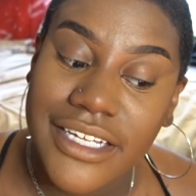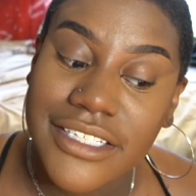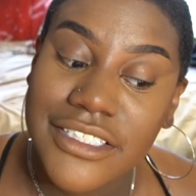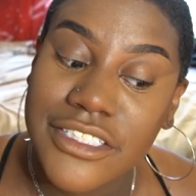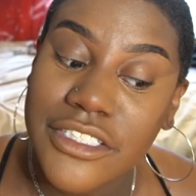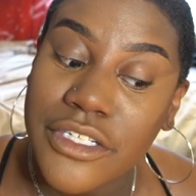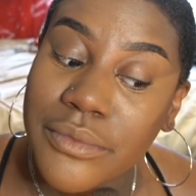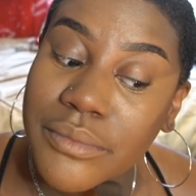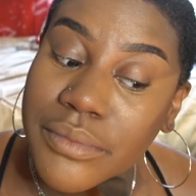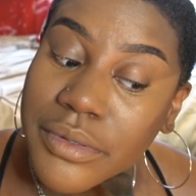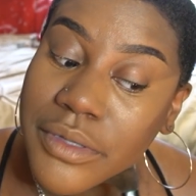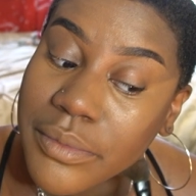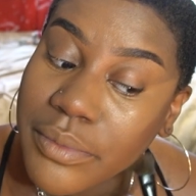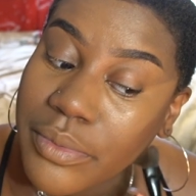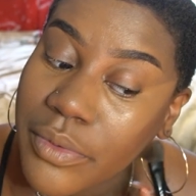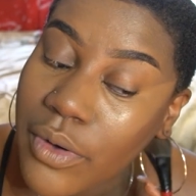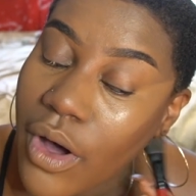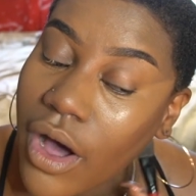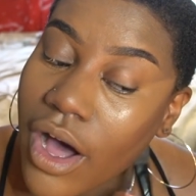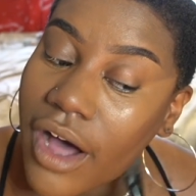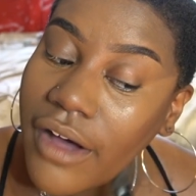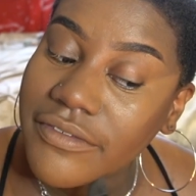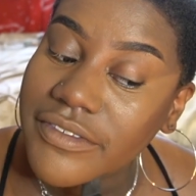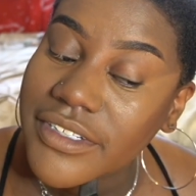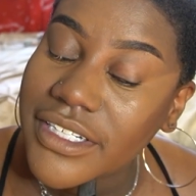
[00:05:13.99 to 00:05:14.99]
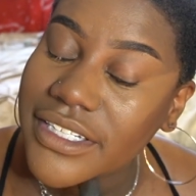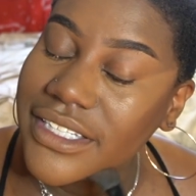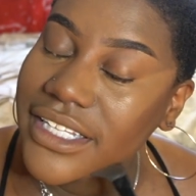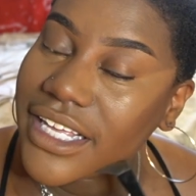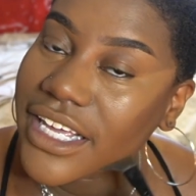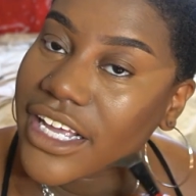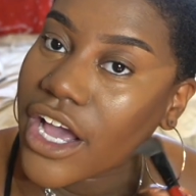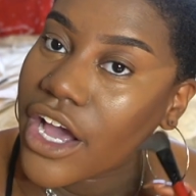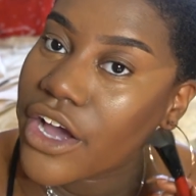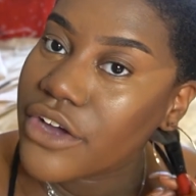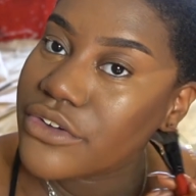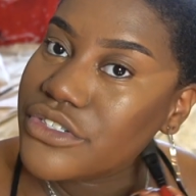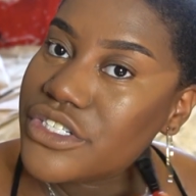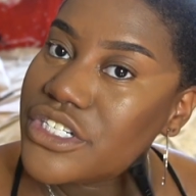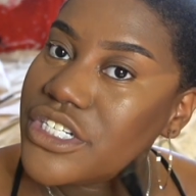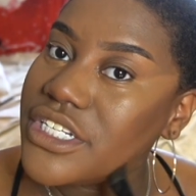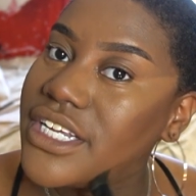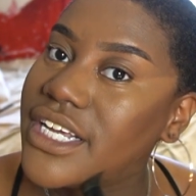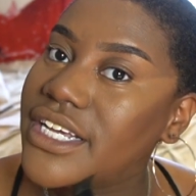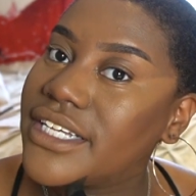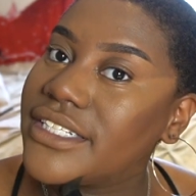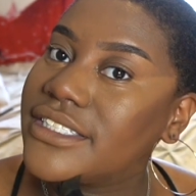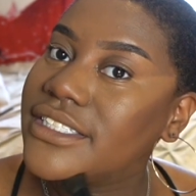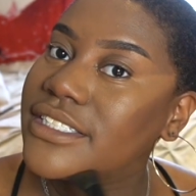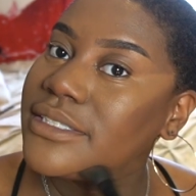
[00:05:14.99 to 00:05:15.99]
And so people often think, oh, she
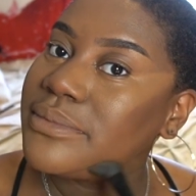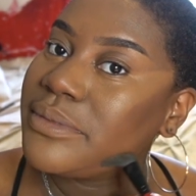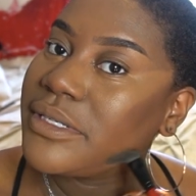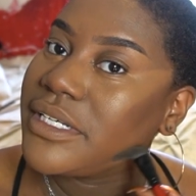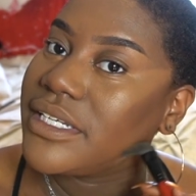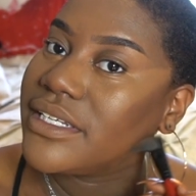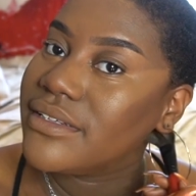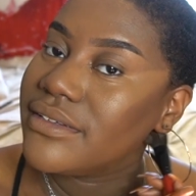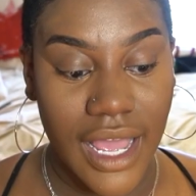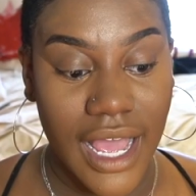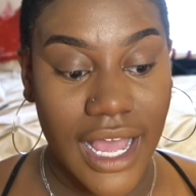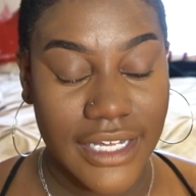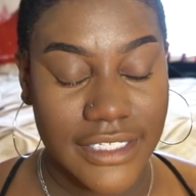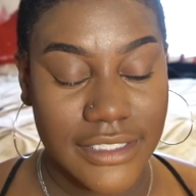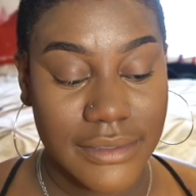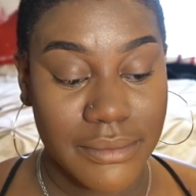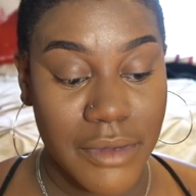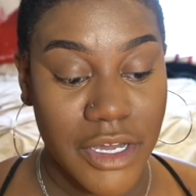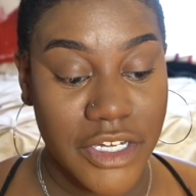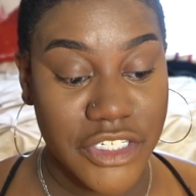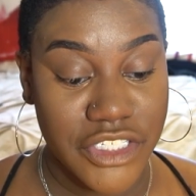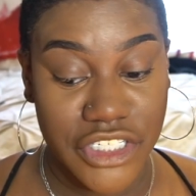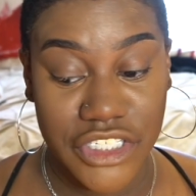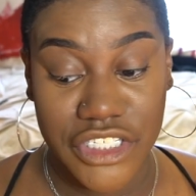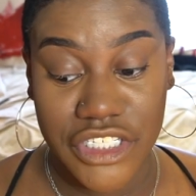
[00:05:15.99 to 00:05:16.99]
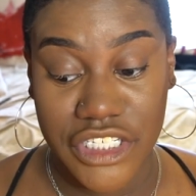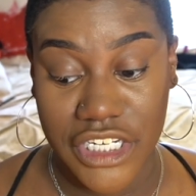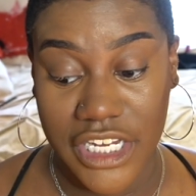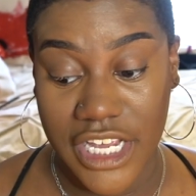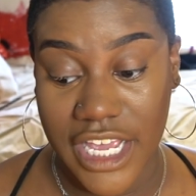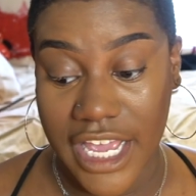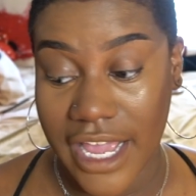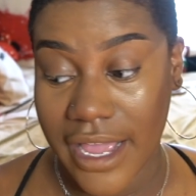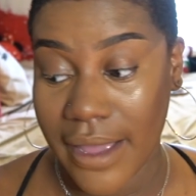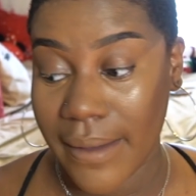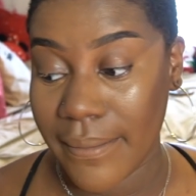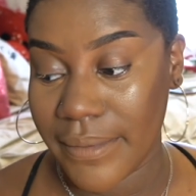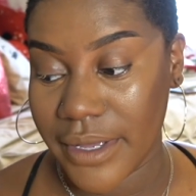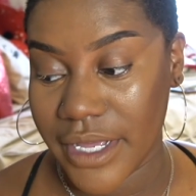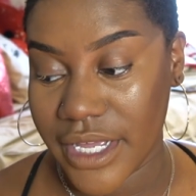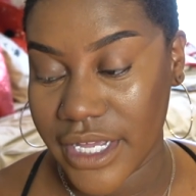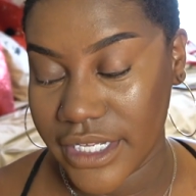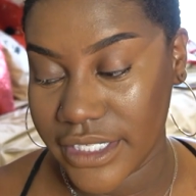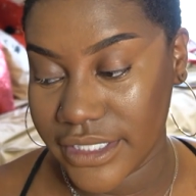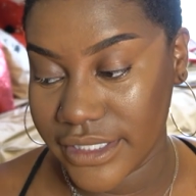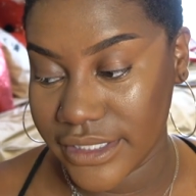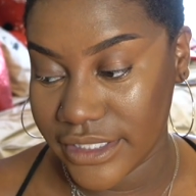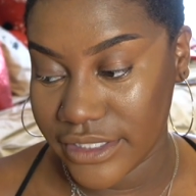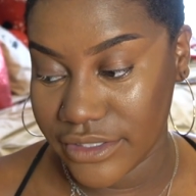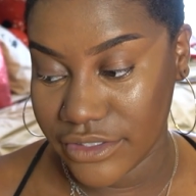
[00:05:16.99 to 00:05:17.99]
can't speak as much as she can
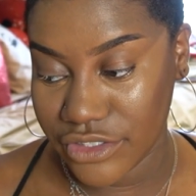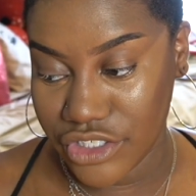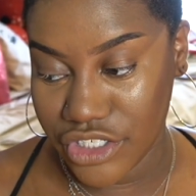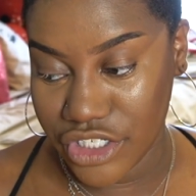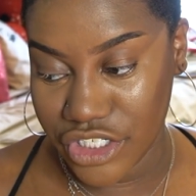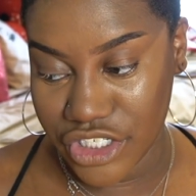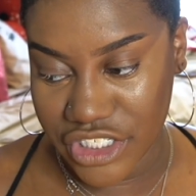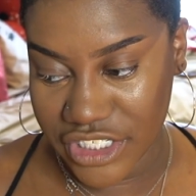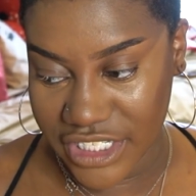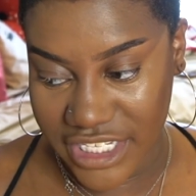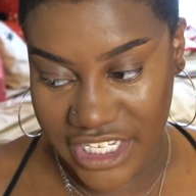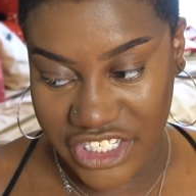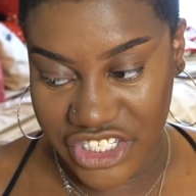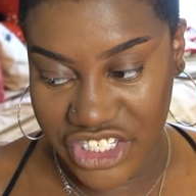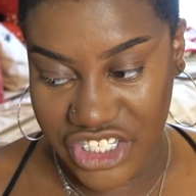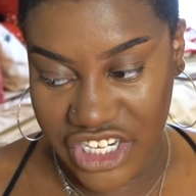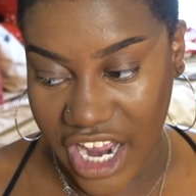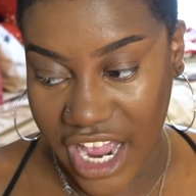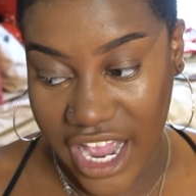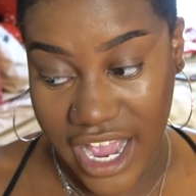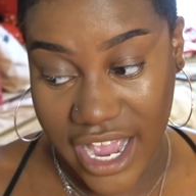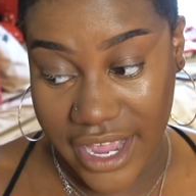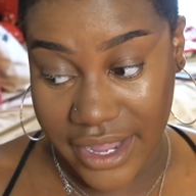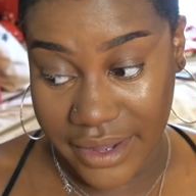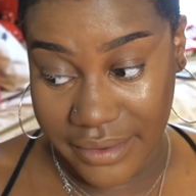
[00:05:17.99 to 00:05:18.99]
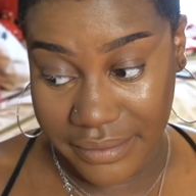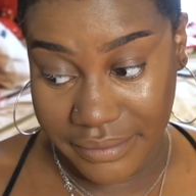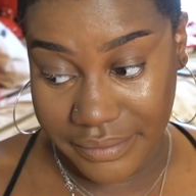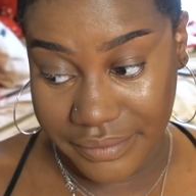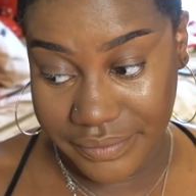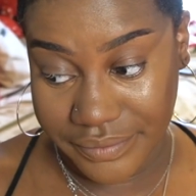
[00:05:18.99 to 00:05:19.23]
because she just gets shy